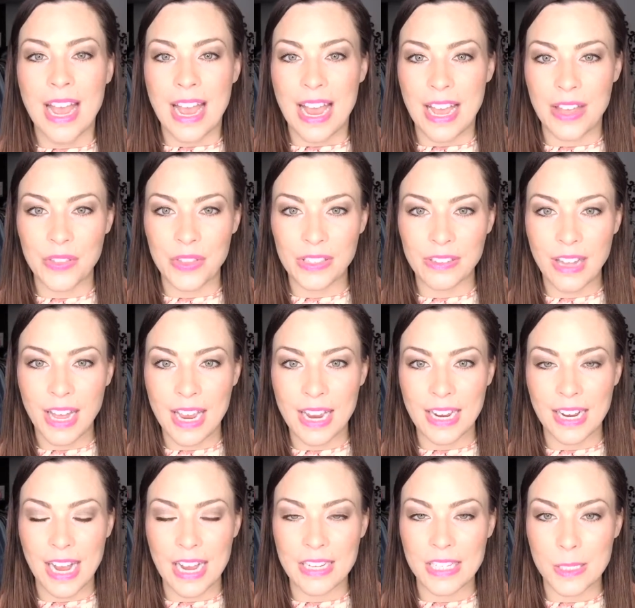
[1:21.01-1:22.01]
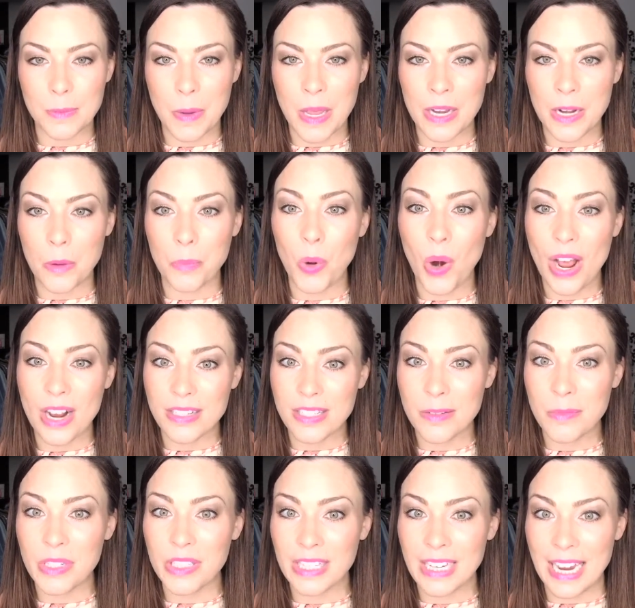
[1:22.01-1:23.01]
and the like, I spent
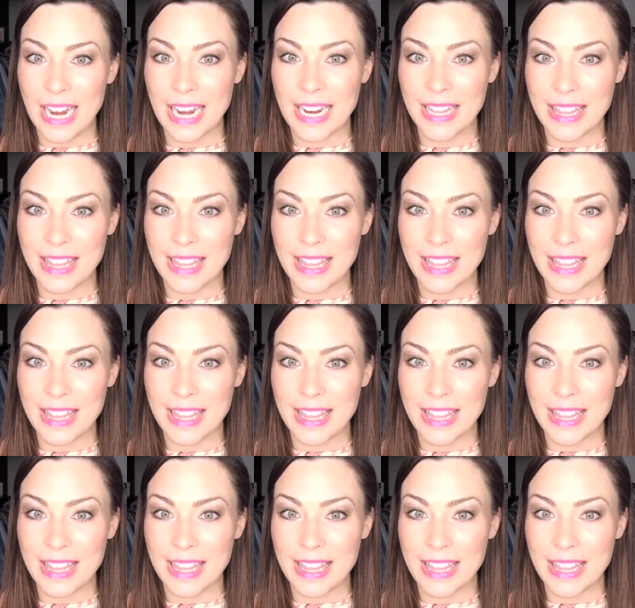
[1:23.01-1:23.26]
approximately